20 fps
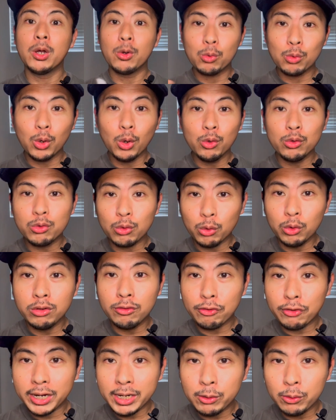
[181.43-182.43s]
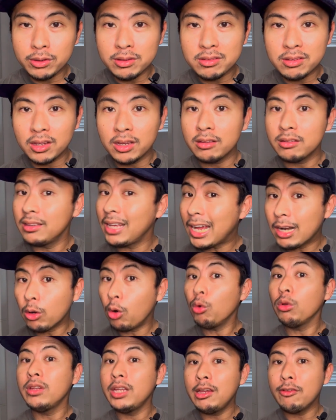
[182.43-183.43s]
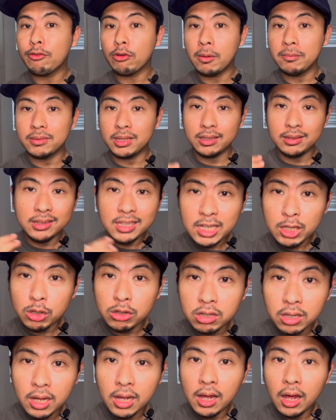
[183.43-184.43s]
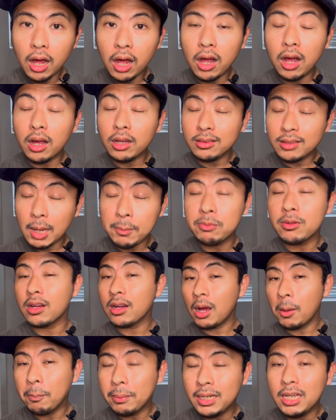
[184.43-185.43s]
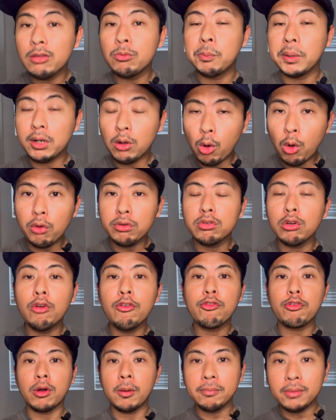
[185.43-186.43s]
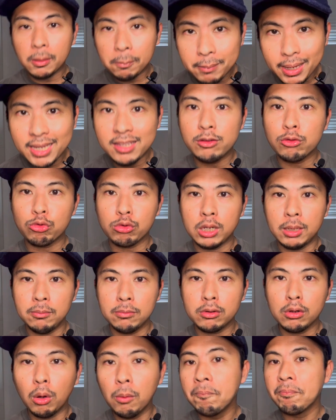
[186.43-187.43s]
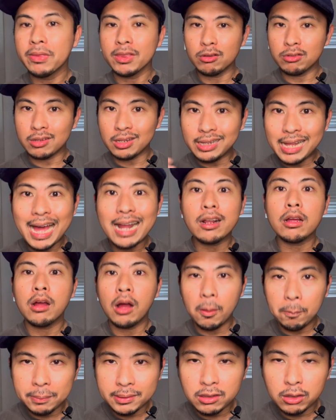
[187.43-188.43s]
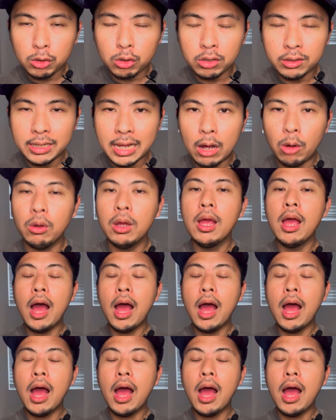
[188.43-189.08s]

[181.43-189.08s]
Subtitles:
rose oud fragrances, not only from the niche types of companies, but also from the mainstream. So there's a lot of competition now.